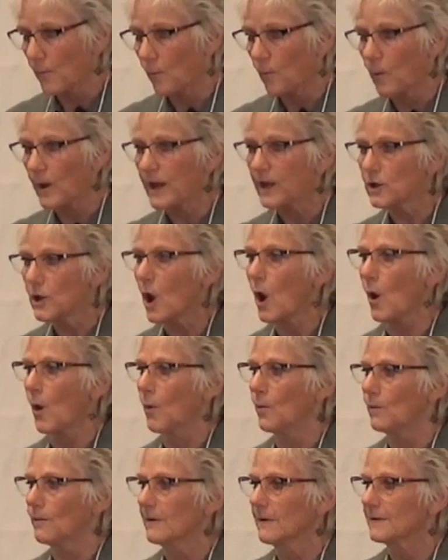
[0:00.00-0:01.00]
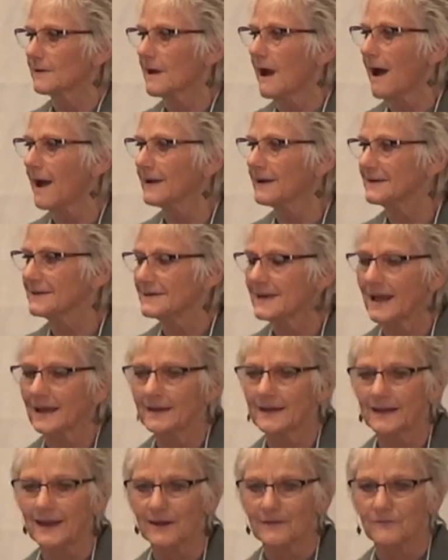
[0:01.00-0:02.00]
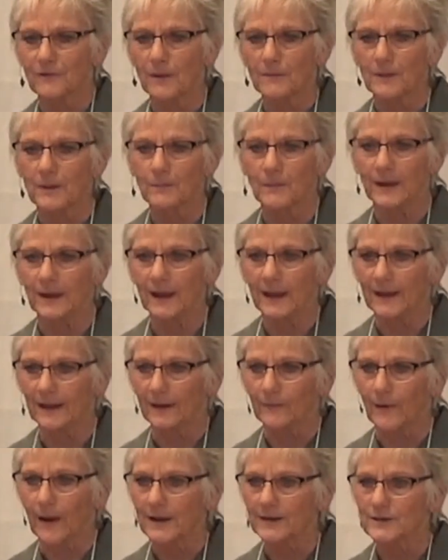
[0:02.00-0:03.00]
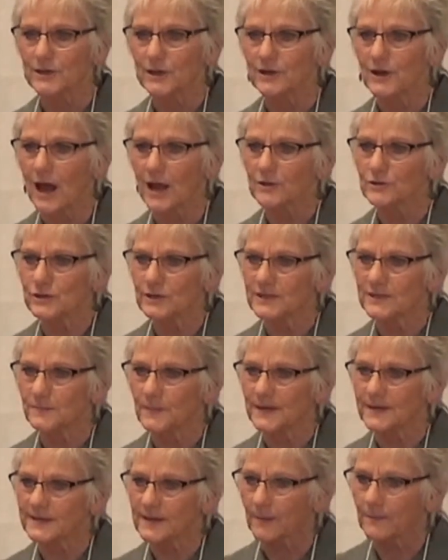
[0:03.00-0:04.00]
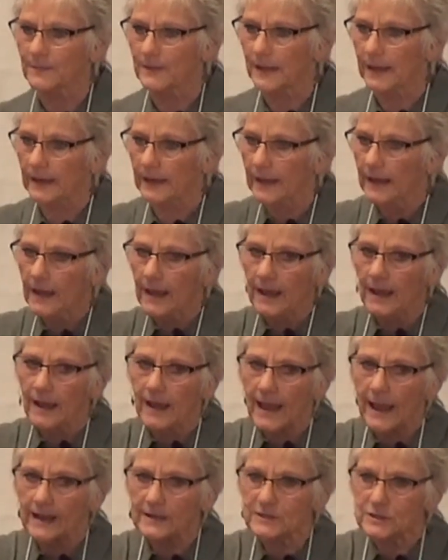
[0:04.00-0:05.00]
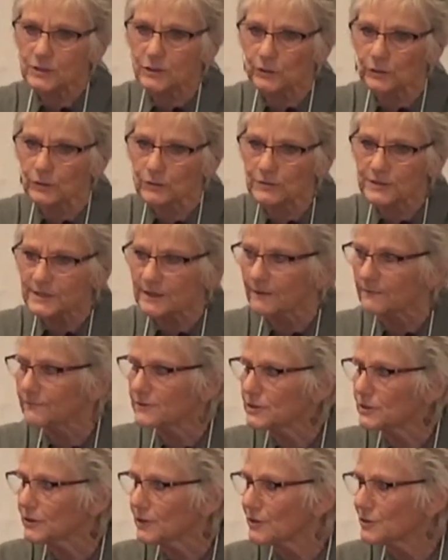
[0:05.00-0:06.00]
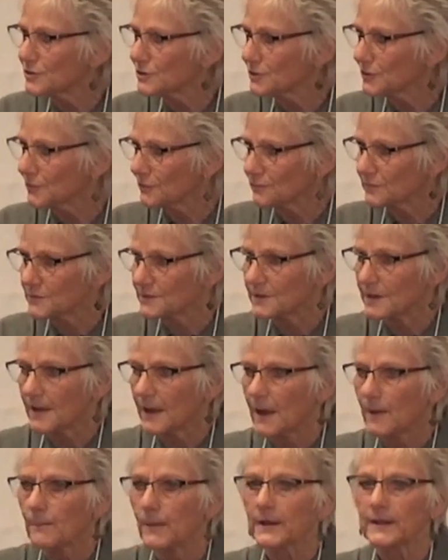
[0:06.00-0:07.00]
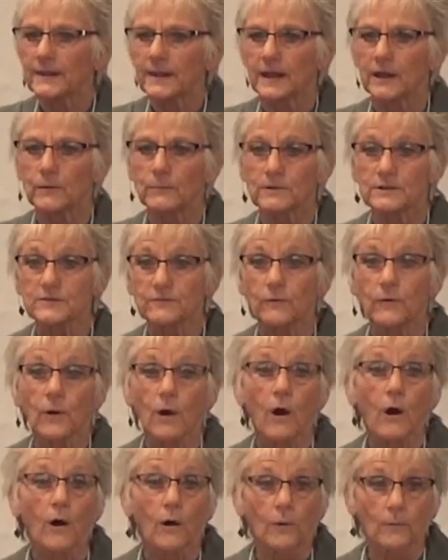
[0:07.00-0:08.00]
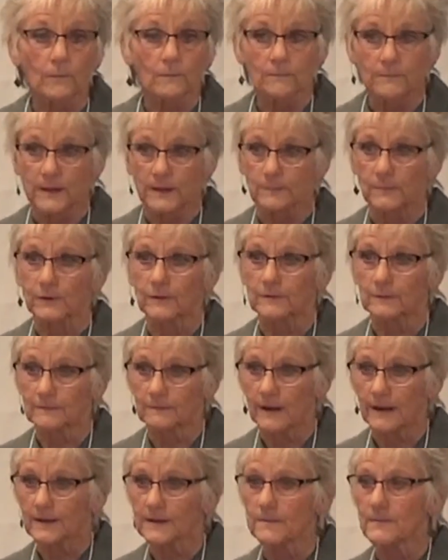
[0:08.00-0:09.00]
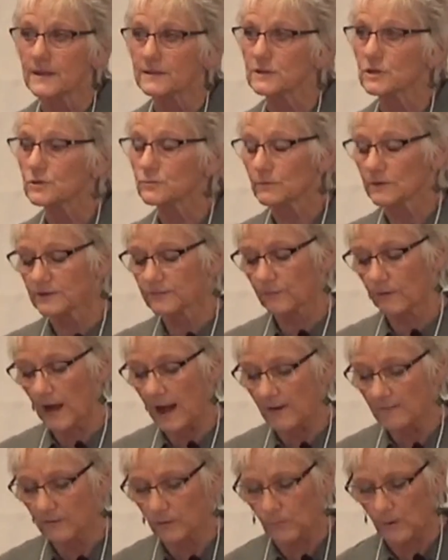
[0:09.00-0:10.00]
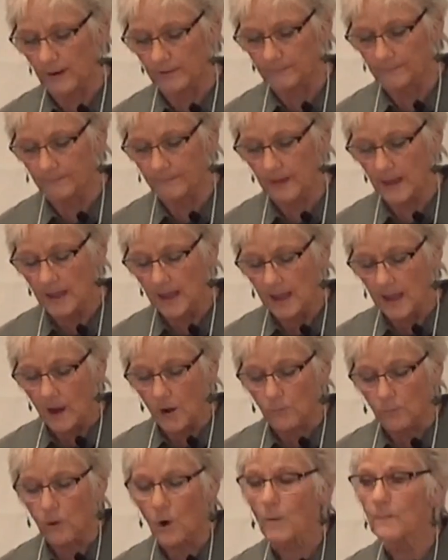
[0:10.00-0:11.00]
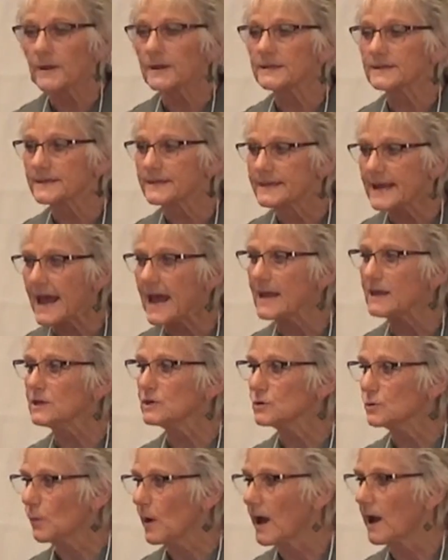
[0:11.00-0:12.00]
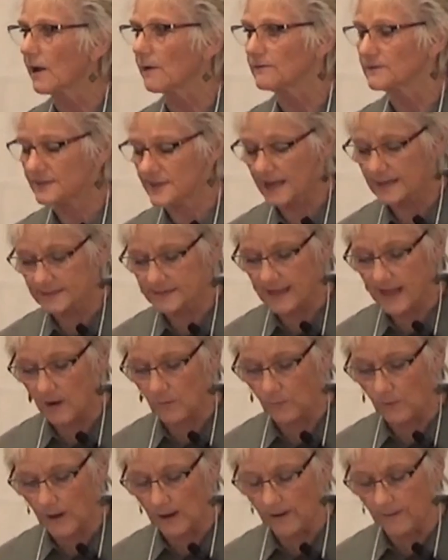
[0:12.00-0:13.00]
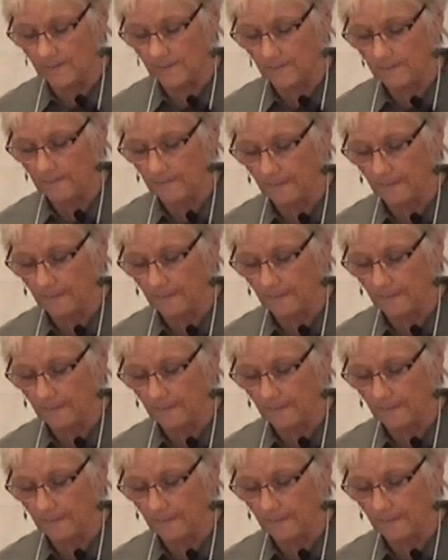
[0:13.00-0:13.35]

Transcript: We know God intended it from the beginning, right? To not just be something exclusive to the Jews, but that it was for all people, right? The message was for everyone. Romans 10:12 says that well.